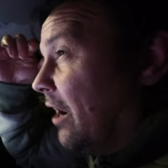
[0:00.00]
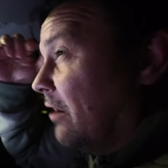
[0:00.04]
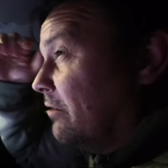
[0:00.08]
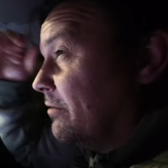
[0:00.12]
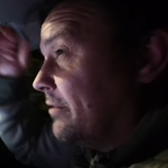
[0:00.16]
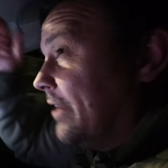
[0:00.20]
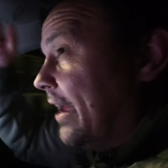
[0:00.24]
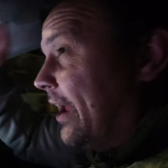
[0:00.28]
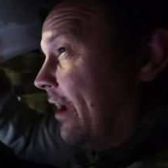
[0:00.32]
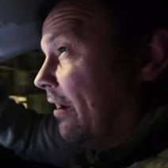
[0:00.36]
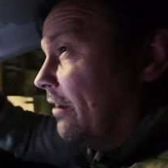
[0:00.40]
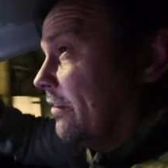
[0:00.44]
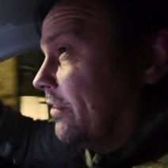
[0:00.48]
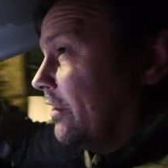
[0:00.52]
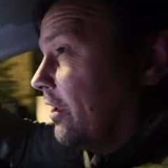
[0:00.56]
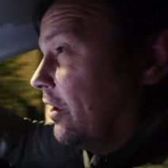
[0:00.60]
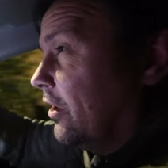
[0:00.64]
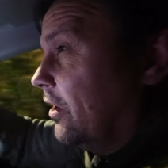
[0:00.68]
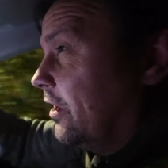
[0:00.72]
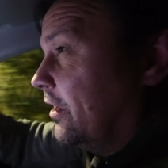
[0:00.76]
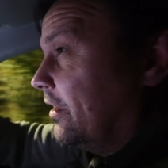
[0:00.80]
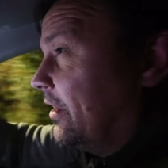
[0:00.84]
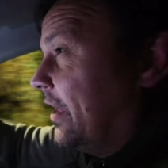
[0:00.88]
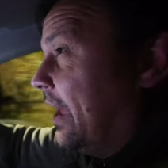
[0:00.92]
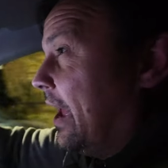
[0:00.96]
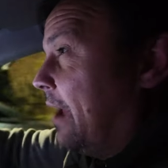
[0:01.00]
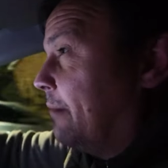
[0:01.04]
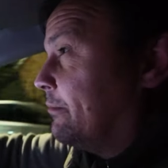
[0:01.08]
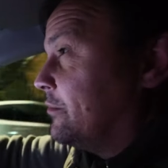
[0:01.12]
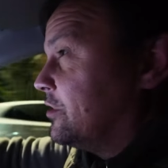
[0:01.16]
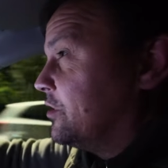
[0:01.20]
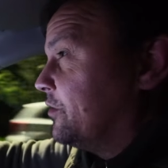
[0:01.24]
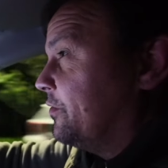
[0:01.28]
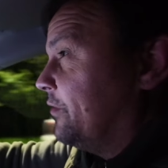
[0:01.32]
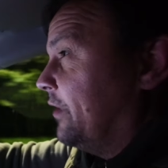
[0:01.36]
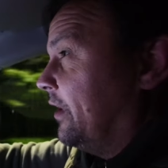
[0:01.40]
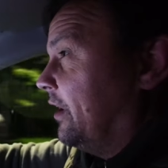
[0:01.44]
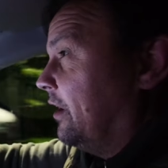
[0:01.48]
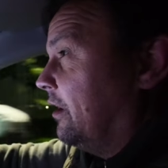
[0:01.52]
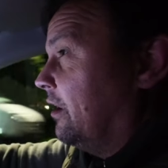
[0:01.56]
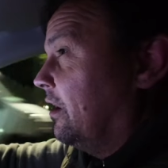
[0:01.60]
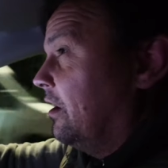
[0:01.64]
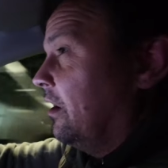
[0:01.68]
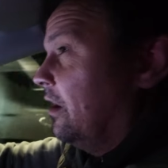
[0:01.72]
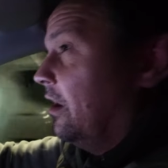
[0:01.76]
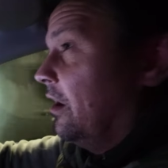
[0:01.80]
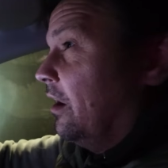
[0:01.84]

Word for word: go down the, the hemisphere.